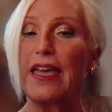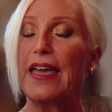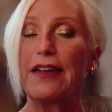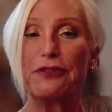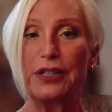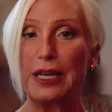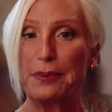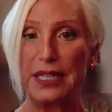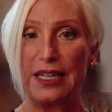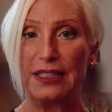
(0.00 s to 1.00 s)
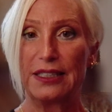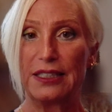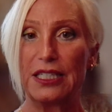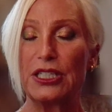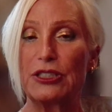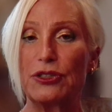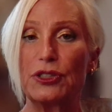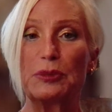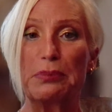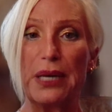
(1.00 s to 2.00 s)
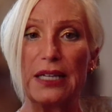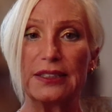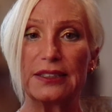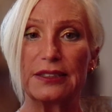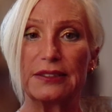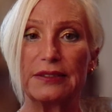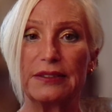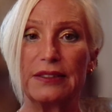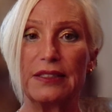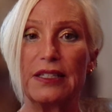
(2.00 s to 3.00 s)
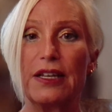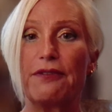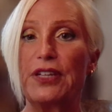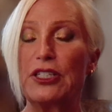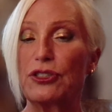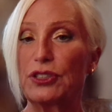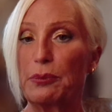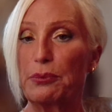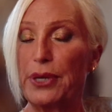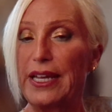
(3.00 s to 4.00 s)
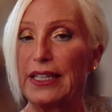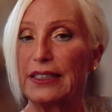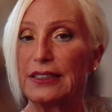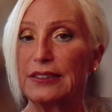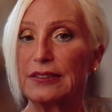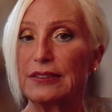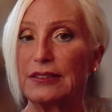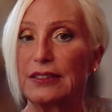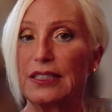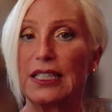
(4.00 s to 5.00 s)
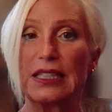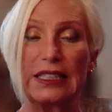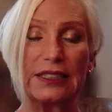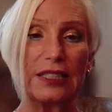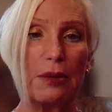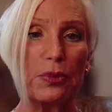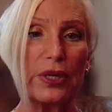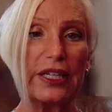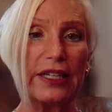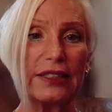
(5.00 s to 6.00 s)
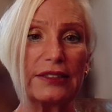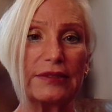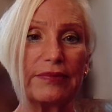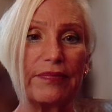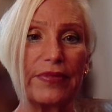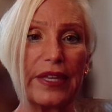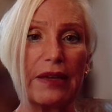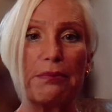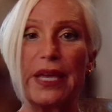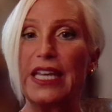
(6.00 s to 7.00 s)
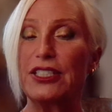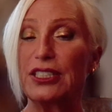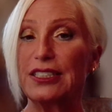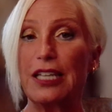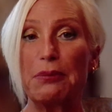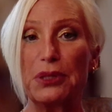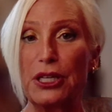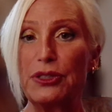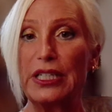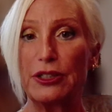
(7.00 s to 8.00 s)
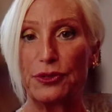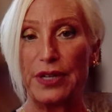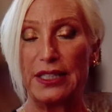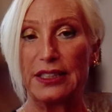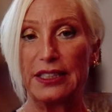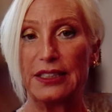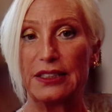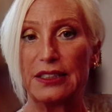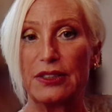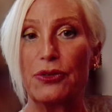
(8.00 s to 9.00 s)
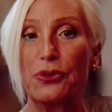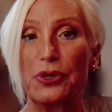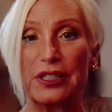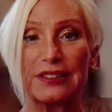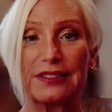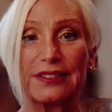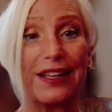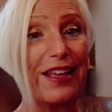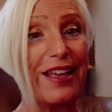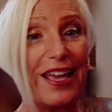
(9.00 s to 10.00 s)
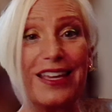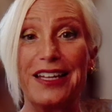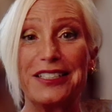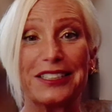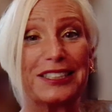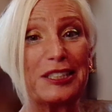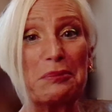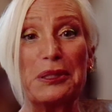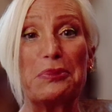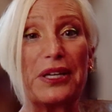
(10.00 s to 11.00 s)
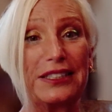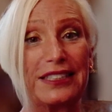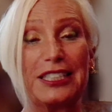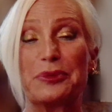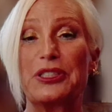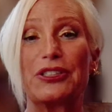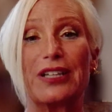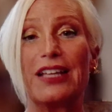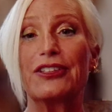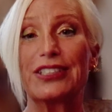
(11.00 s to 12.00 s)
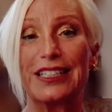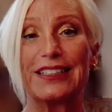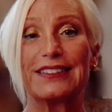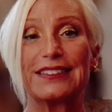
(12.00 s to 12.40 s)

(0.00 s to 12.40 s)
Every update can introduce bugs, features can break, links stop working, pages stop loading correctly, or AI just simply breaks things when you're not looking.